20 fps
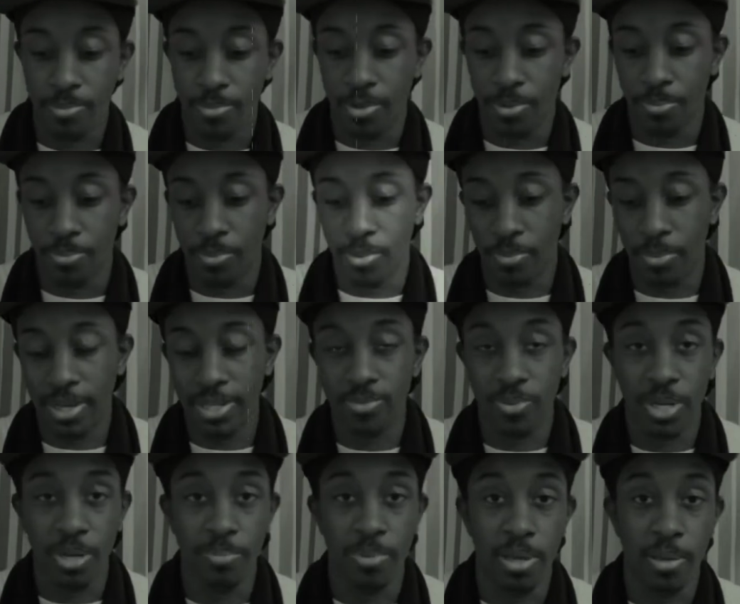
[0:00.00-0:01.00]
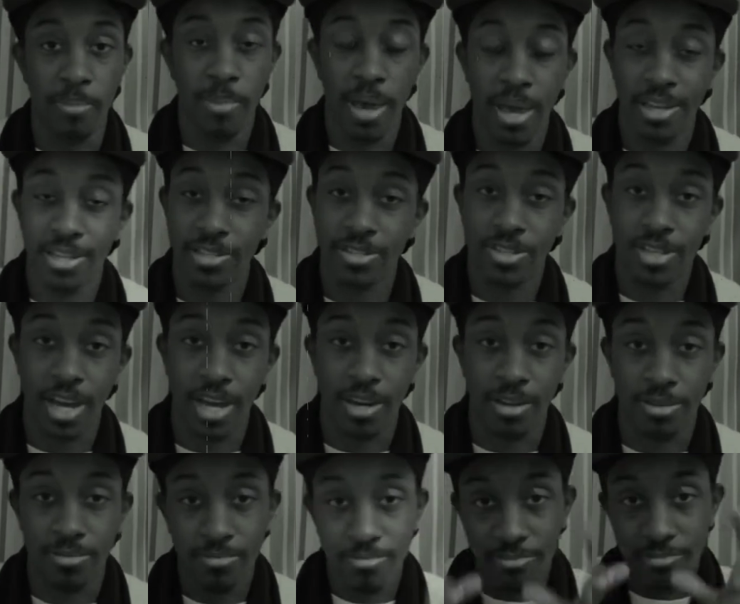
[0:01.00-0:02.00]
the best way to be a man is kind
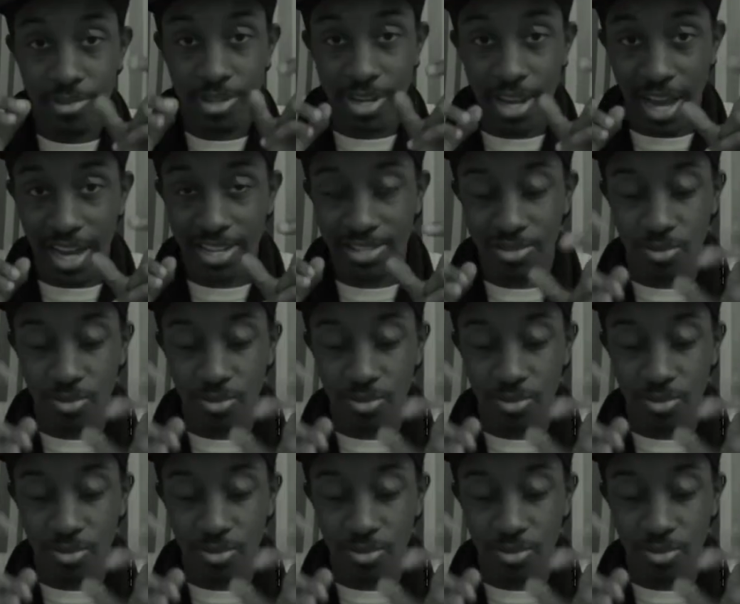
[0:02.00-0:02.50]
of knock